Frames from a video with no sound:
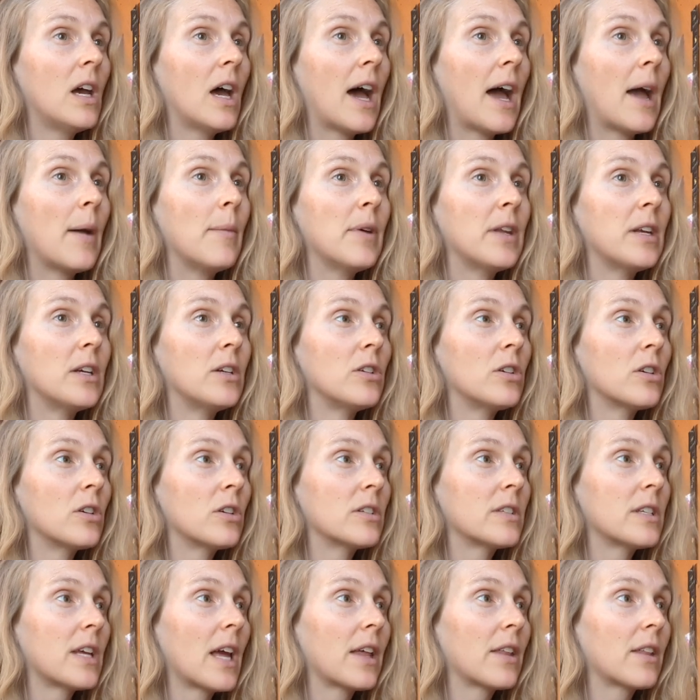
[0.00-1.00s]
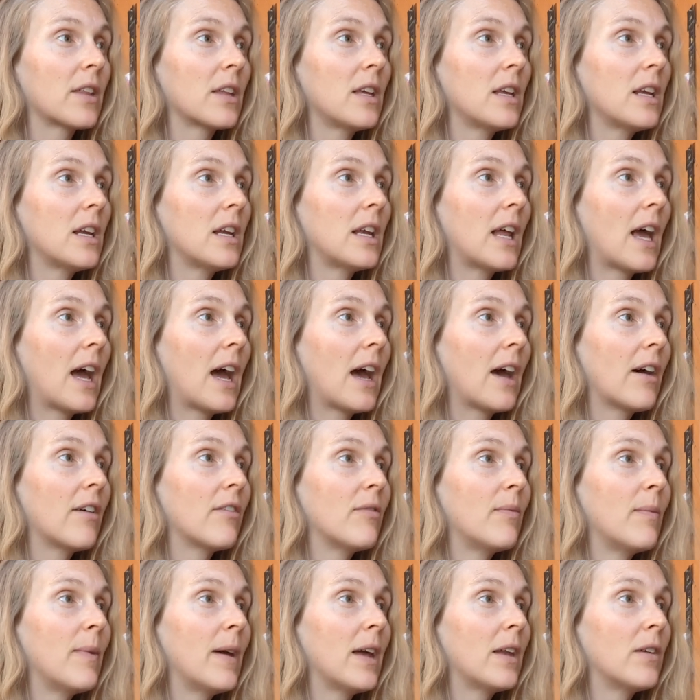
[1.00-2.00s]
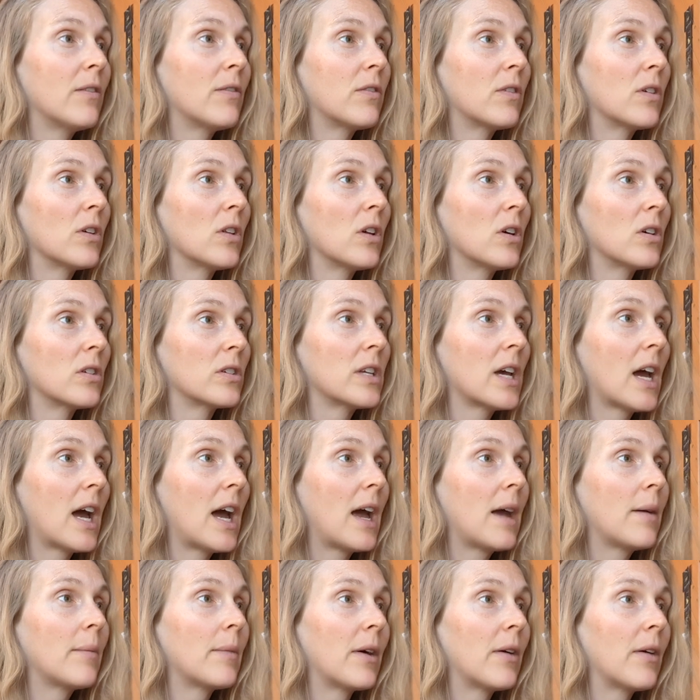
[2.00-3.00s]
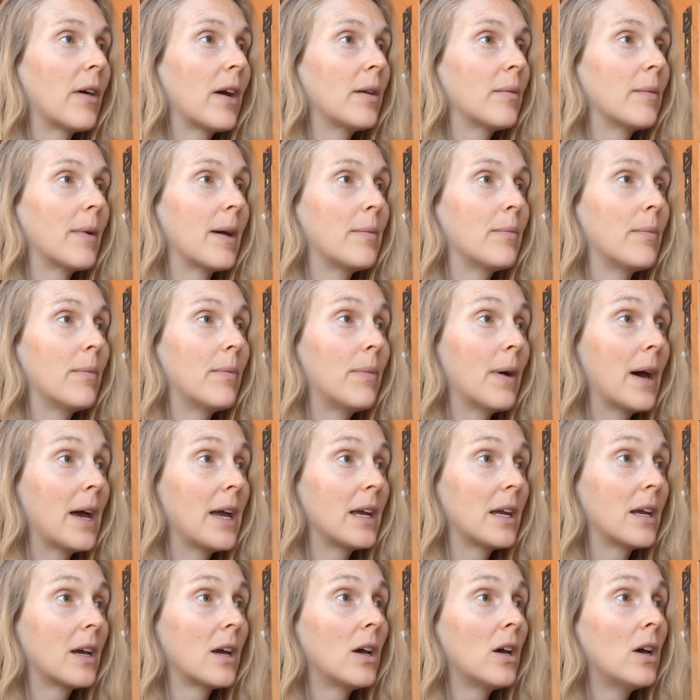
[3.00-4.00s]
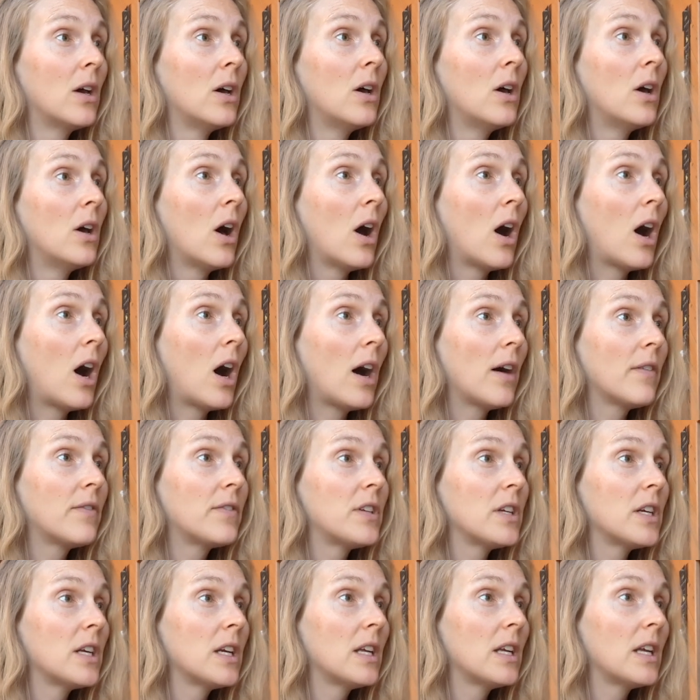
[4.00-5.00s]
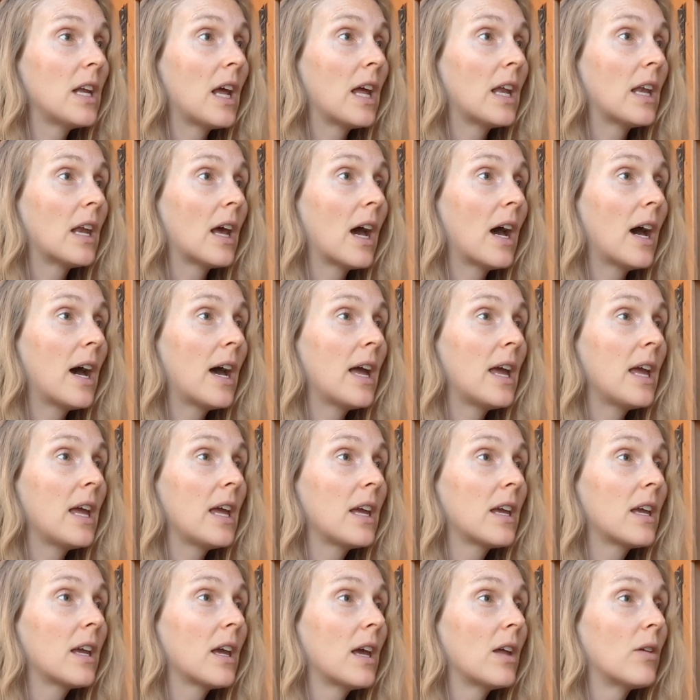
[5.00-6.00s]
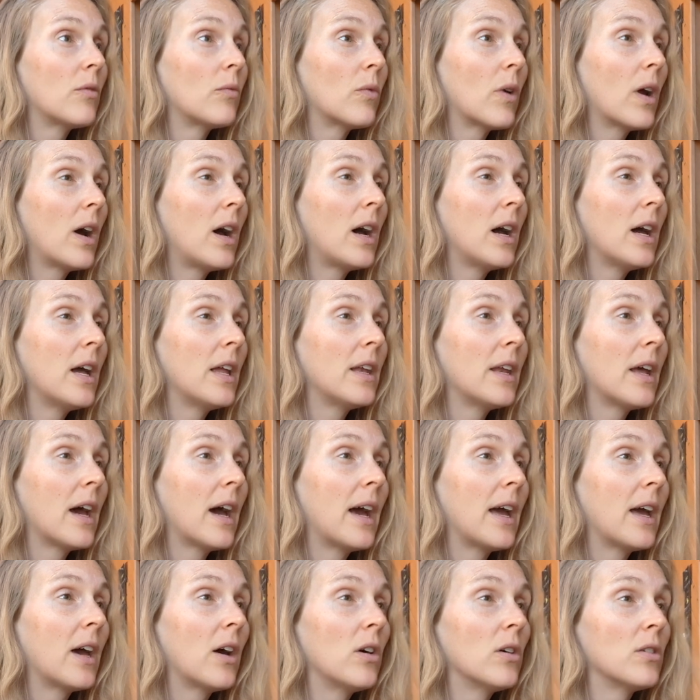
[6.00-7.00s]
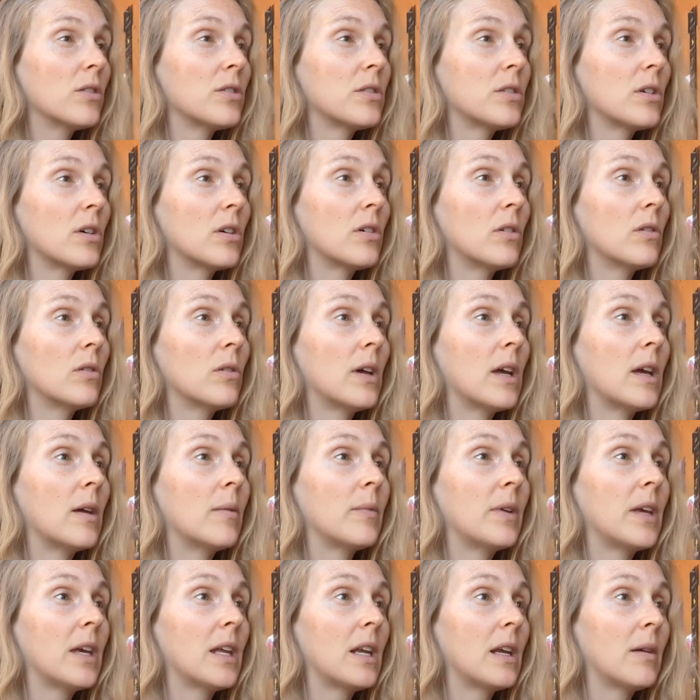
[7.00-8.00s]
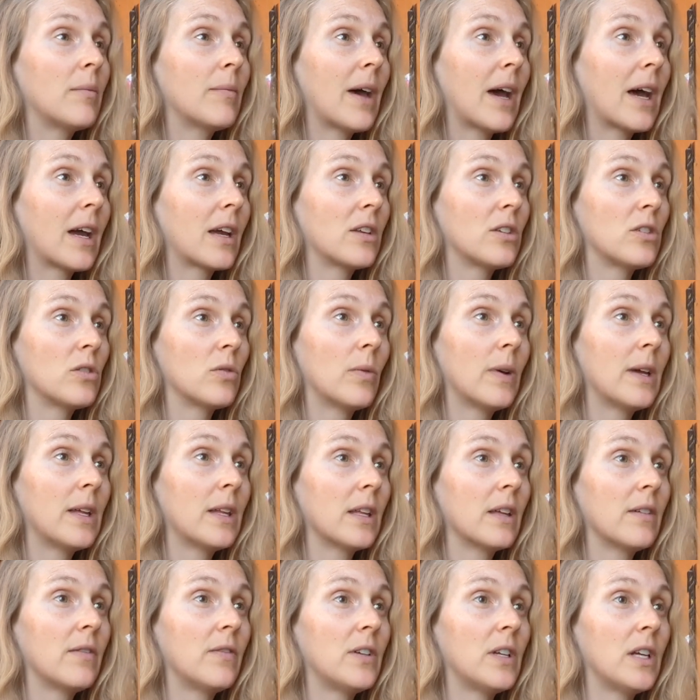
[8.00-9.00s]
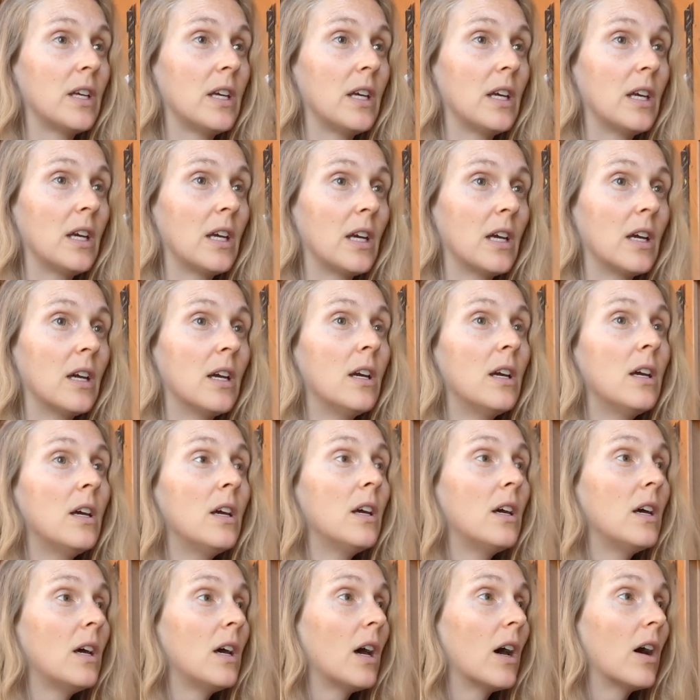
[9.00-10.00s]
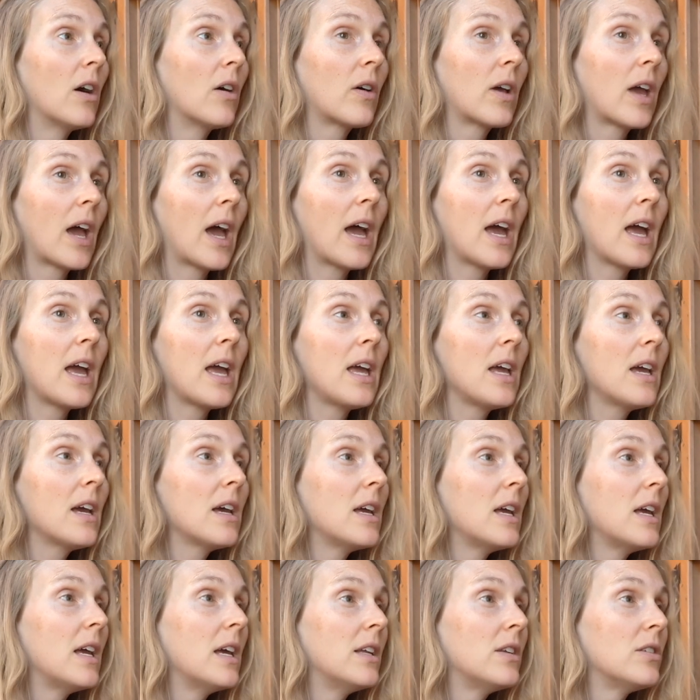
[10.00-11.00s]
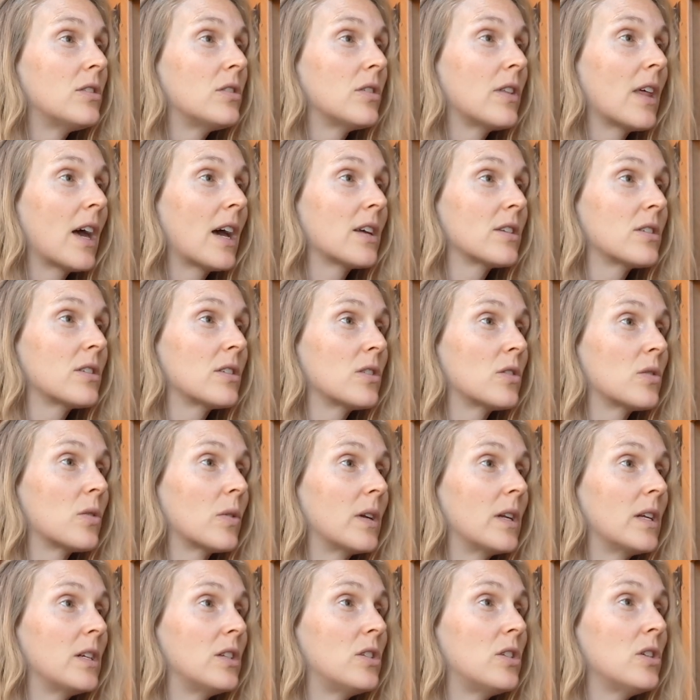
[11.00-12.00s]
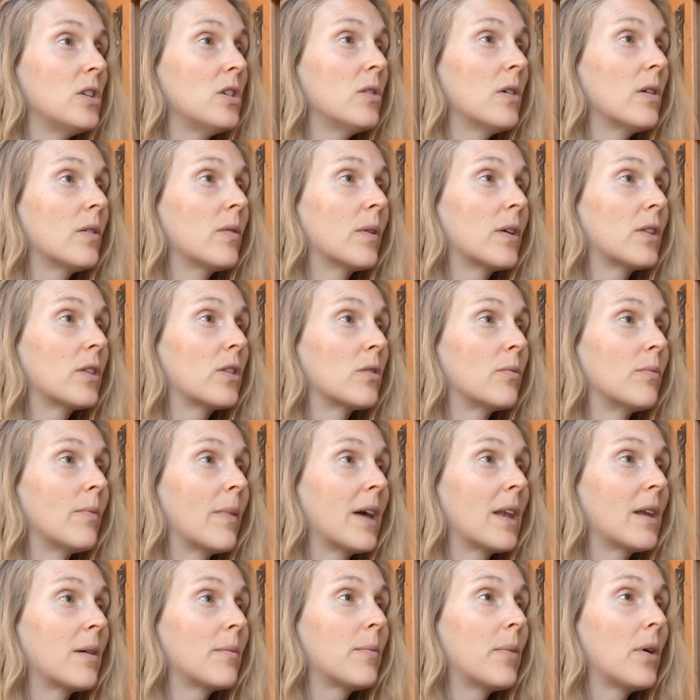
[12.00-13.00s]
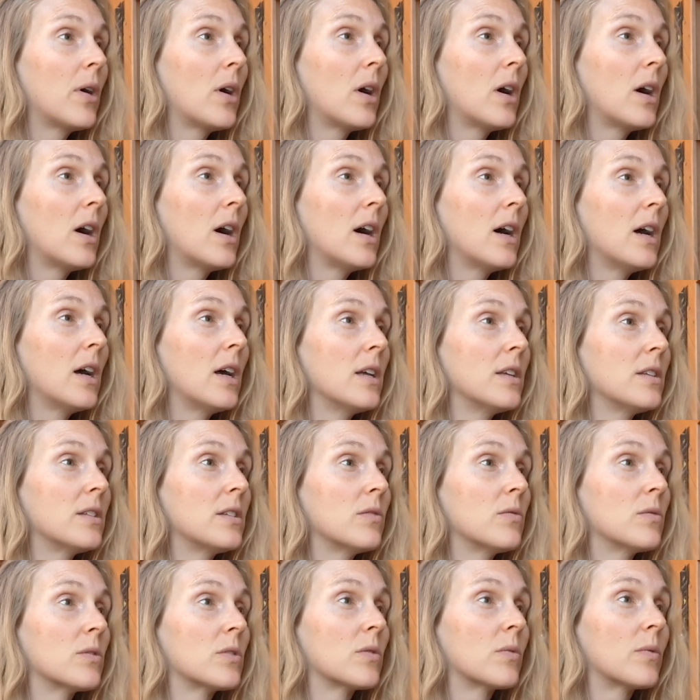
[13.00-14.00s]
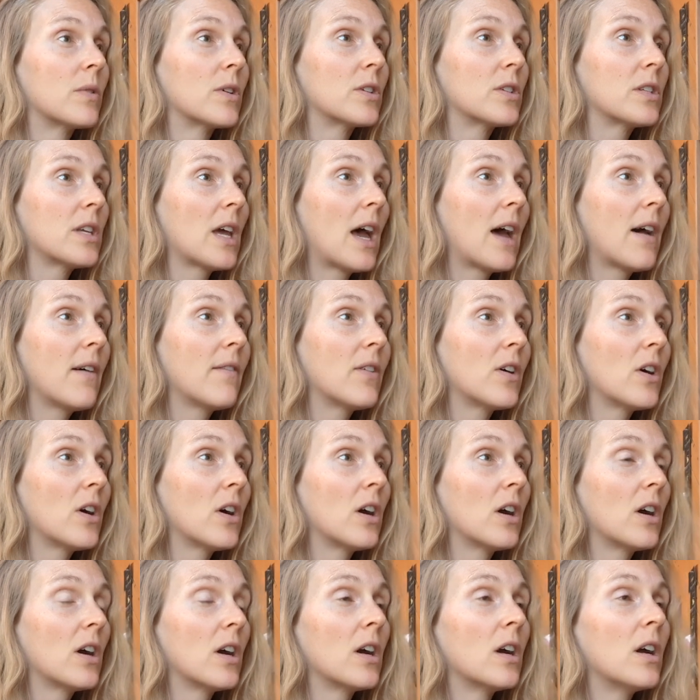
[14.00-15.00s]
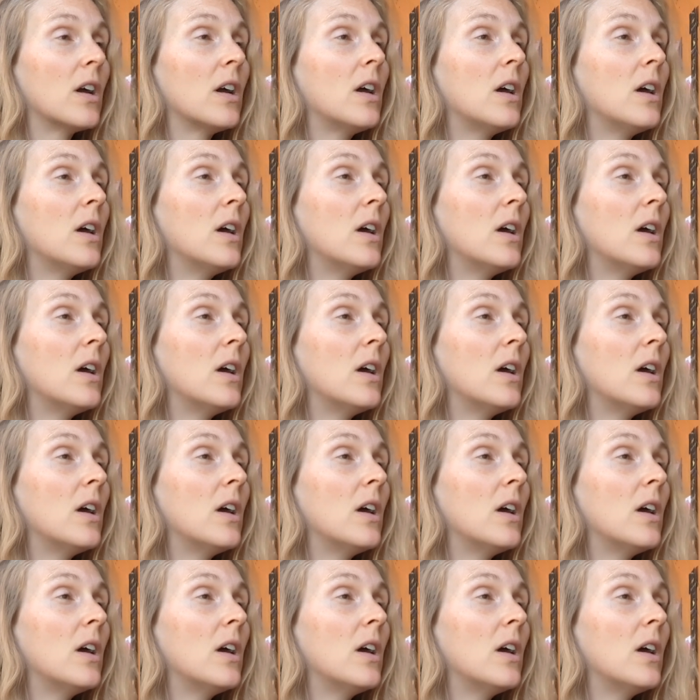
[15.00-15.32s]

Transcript: I'm an endurance athlete and have been for a long time. I ride my bike often and hike and run. I also am getting back into weightlifting. Okay, in 2022, I went through menopause. It was the worst ever.